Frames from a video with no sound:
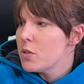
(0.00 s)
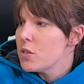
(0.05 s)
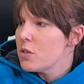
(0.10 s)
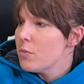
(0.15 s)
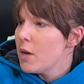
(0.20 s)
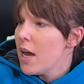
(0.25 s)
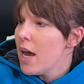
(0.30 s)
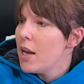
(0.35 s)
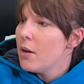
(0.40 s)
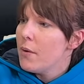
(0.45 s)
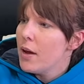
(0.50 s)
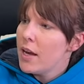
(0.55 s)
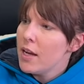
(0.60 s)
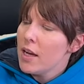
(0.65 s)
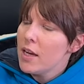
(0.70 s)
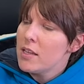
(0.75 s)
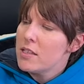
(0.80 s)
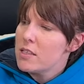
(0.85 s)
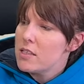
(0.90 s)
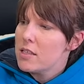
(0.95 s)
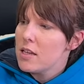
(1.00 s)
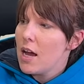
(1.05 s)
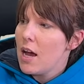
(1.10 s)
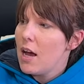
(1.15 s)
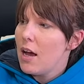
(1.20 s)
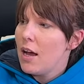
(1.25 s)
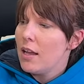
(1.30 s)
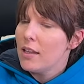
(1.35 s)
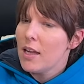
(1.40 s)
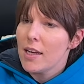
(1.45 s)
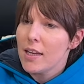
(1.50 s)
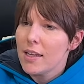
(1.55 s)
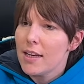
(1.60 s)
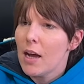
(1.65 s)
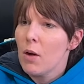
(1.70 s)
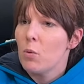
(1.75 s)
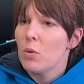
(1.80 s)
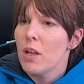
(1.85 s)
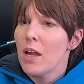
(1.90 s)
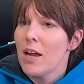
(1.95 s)
something anyway. It's I like an
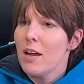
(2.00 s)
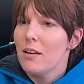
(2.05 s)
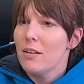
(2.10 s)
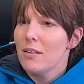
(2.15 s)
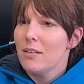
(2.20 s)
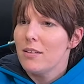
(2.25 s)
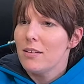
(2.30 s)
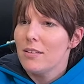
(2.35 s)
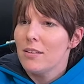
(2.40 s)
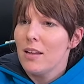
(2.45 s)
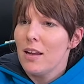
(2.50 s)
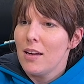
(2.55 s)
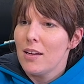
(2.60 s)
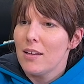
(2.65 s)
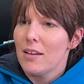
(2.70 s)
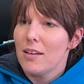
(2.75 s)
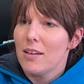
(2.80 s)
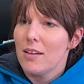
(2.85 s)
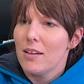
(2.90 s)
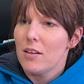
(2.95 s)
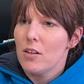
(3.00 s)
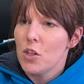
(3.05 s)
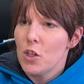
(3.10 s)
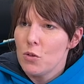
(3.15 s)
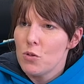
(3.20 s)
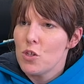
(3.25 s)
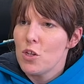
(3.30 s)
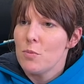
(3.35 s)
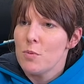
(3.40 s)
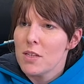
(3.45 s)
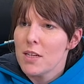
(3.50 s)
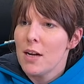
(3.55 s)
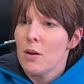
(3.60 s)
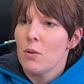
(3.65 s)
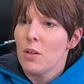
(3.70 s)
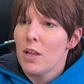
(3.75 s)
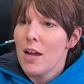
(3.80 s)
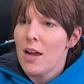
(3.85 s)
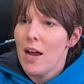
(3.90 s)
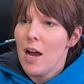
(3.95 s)
outlet like YouTube's an
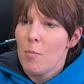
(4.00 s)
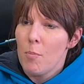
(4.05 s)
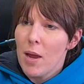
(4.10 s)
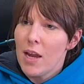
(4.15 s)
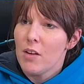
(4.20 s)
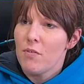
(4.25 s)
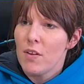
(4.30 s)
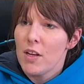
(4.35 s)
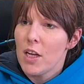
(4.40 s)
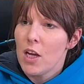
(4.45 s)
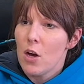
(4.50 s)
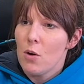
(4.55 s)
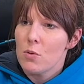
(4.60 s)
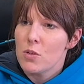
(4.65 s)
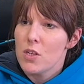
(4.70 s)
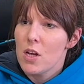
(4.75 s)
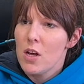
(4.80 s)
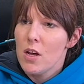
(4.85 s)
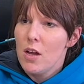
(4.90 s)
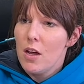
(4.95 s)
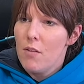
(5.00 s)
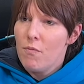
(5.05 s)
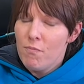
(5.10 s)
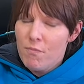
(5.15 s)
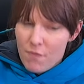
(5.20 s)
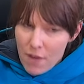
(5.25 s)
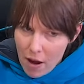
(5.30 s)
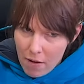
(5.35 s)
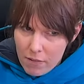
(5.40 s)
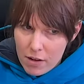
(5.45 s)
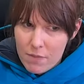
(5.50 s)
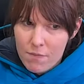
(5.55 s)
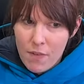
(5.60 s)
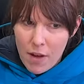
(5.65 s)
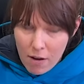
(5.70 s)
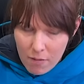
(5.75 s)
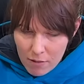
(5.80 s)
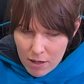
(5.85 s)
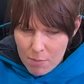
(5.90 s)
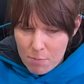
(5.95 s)
outlet. I yeah, mental health, uh, health, issues. Very,
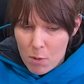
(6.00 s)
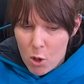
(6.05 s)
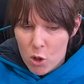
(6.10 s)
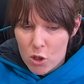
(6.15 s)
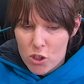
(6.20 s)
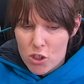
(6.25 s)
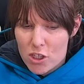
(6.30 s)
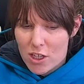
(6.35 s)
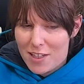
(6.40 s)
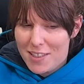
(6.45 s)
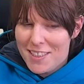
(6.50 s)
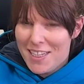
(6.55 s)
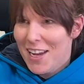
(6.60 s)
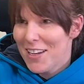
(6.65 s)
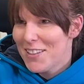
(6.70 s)
very much. Yeah, yeah.